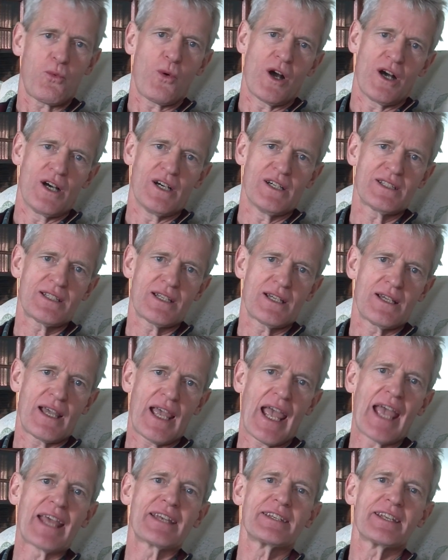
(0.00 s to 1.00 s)
word
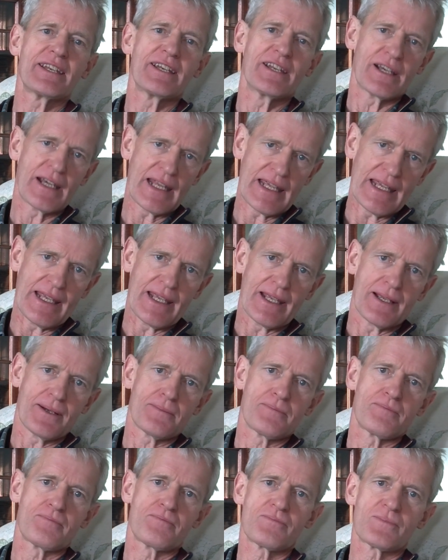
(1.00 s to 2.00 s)
end in an E,
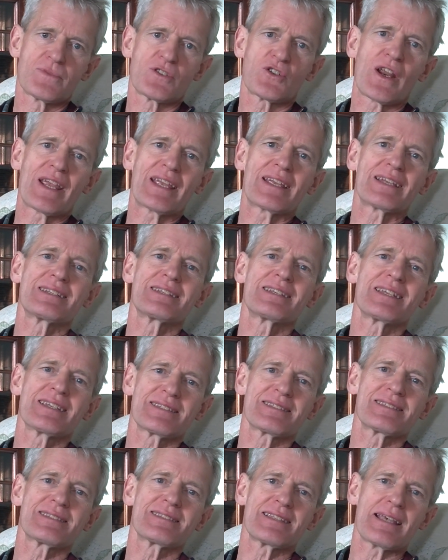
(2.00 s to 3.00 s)

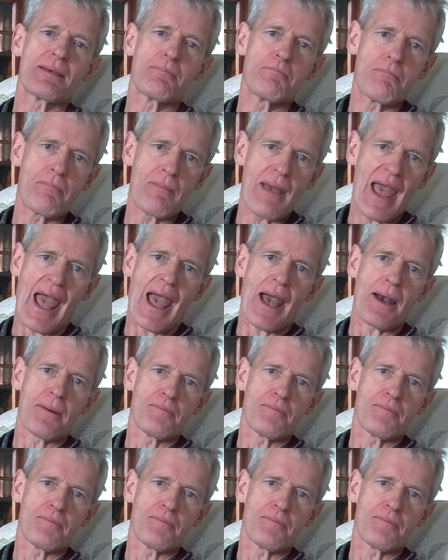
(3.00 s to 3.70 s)
rectissime,